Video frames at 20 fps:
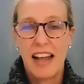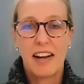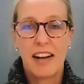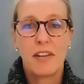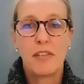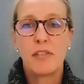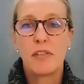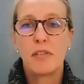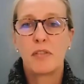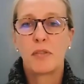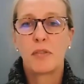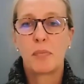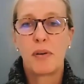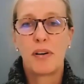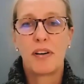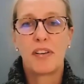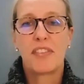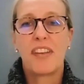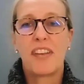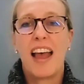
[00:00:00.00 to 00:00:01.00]
I don't do
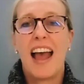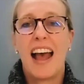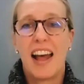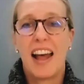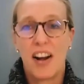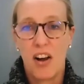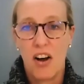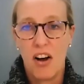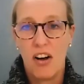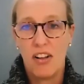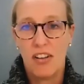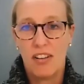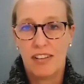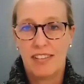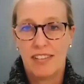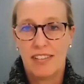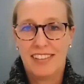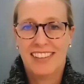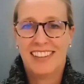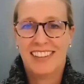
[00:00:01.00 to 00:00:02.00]
sports at all.